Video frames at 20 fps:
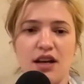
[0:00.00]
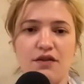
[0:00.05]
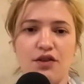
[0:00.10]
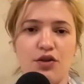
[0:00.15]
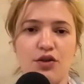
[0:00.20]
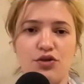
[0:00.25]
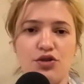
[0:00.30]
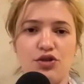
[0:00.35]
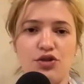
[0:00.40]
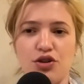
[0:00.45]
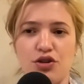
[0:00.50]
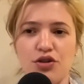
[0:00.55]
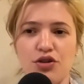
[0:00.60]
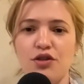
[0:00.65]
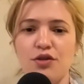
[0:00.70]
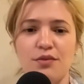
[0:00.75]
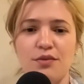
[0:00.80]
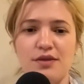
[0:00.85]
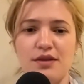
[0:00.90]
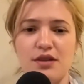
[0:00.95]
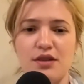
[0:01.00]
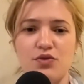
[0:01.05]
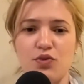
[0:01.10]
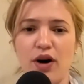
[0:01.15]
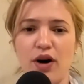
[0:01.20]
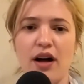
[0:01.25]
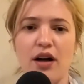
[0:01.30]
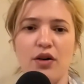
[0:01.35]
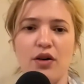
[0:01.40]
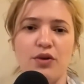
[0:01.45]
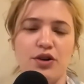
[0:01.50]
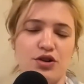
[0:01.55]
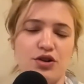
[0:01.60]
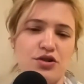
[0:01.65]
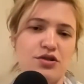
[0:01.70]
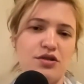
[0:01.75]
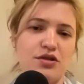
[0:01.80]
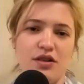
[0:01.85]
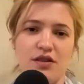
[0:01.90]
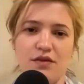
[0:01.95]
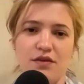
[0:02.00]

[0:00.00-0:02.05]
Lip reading: of those terms as well, which